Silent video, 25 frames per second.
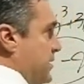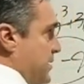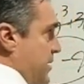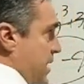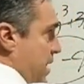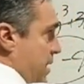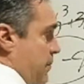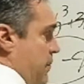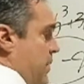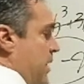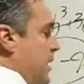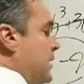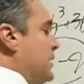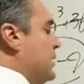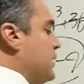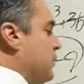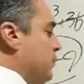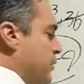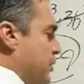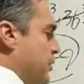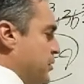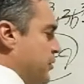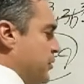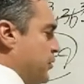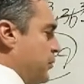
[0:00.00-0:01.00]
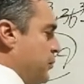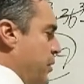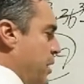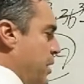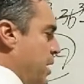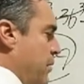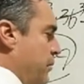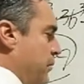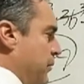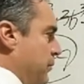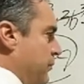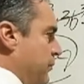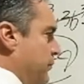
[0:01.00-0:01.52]
not make the original
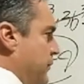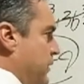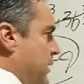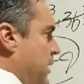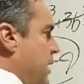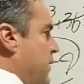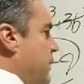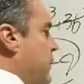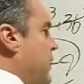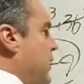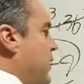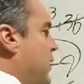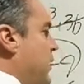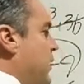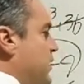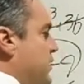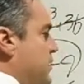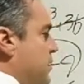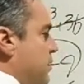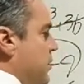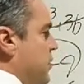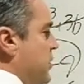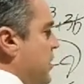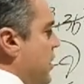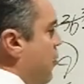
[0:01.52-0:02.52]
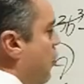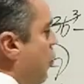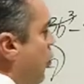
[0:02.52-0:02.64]
problem. Then I'll get somebody saying,